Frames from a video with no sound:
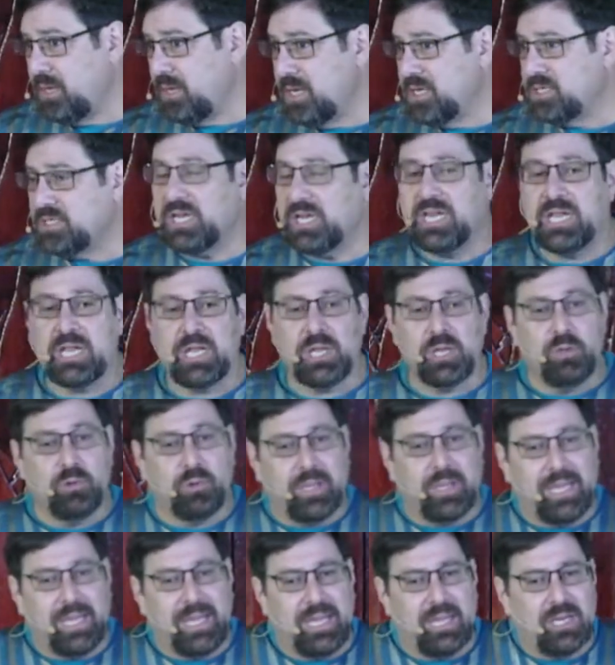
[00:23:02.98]
See, you
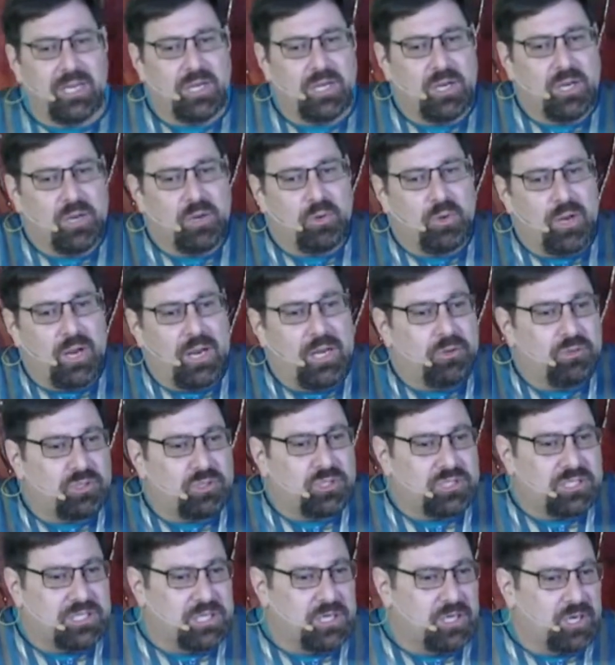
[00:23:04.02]
can't under,
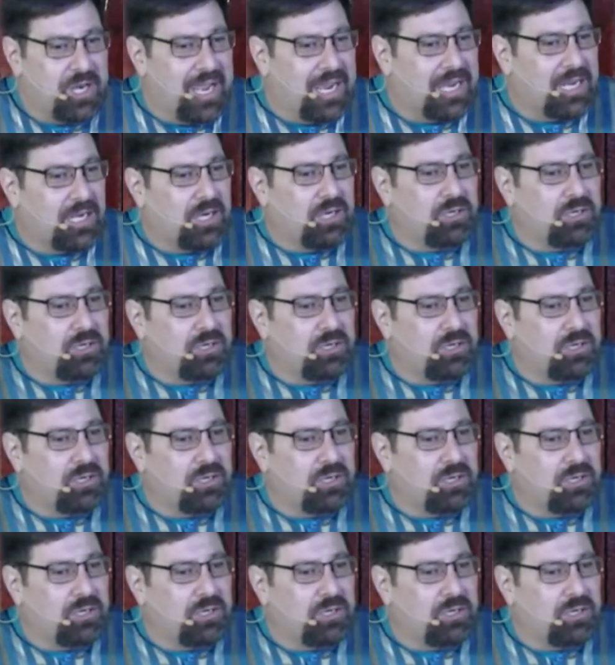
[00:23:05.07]
you're not going to